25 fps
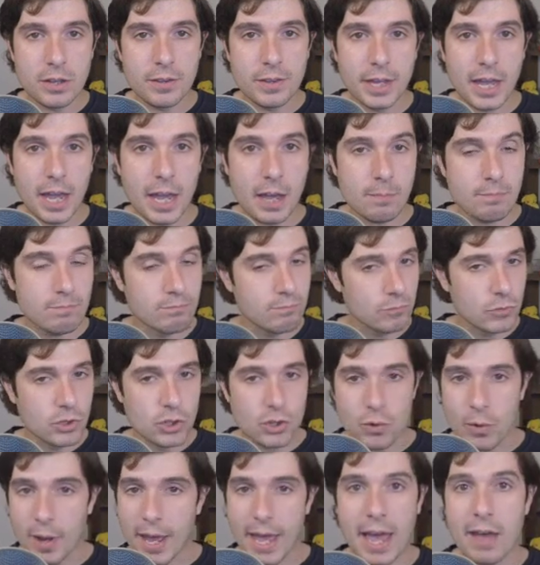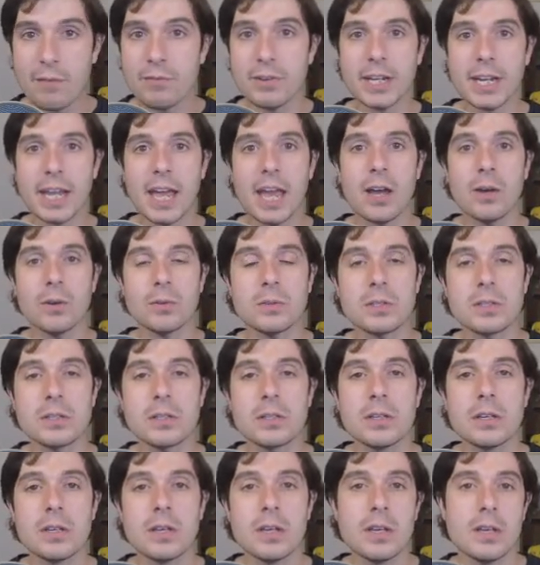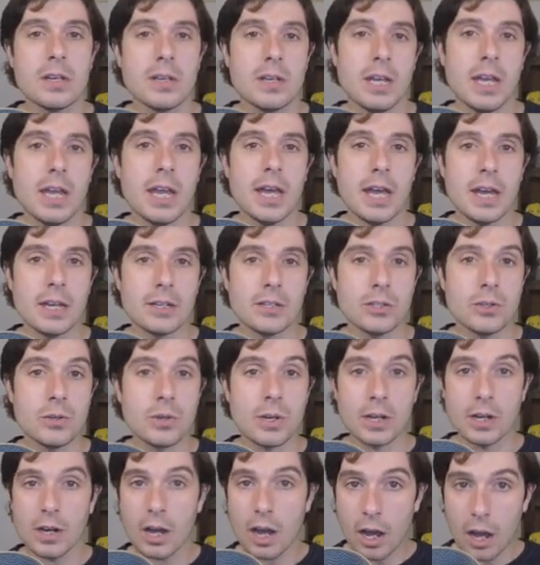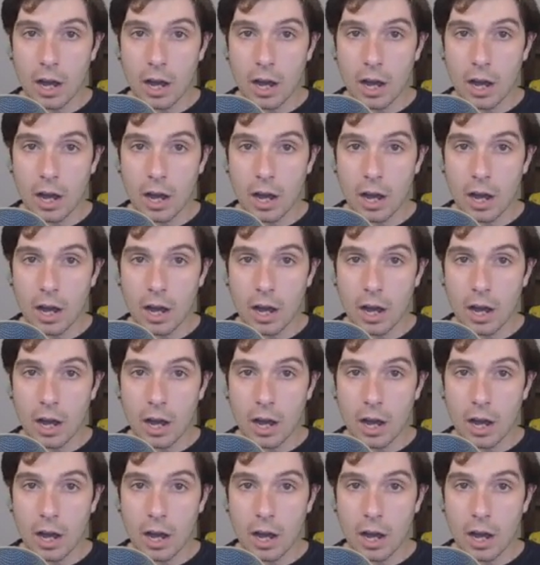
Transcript: the app, you have an account and you can